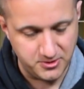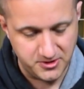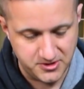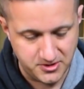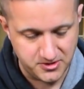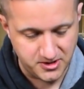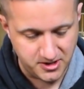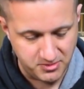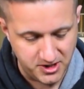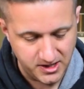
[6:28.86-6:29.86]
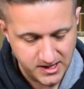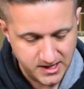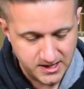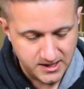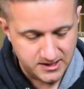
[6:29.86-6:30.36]
where this goes on, but
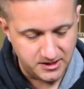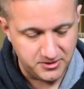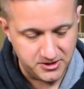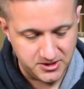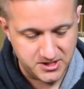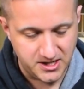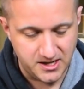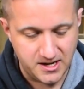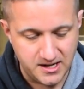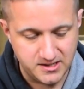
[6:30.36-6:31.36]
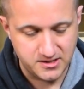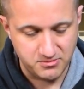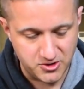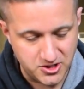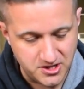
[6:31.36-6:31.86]
definitely looks like a nice
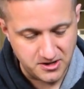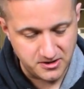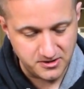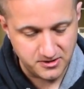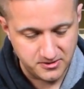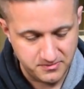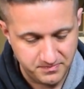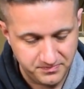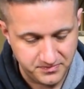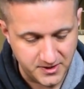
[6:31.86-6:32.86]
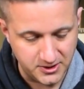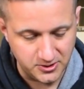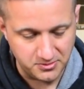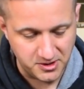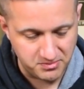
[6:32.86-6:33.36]
machined
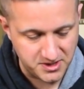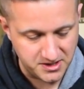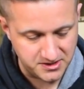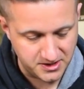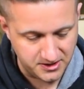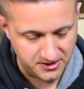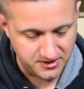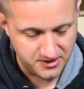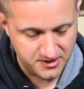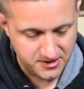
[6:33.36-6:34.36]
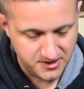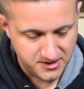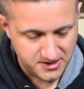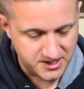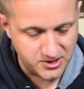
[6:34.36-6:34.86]
aluminum piece here.
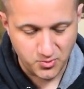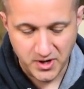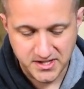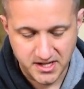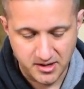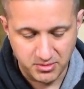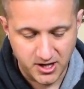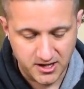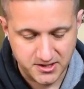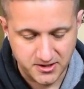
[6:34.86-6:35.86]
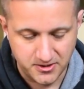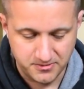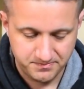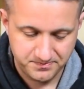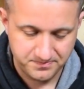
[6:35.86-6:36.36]
It says wastegate block, so
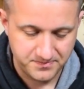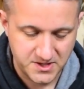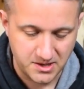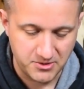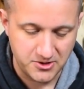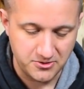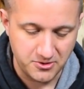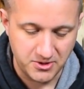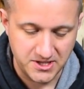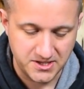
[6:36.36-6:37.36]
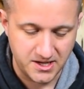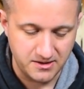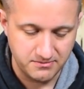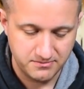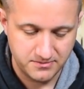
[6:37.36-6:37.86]
something to do with the
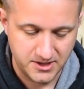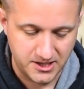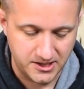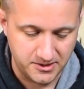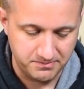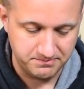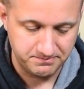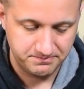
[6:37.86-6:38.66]
wastegate. So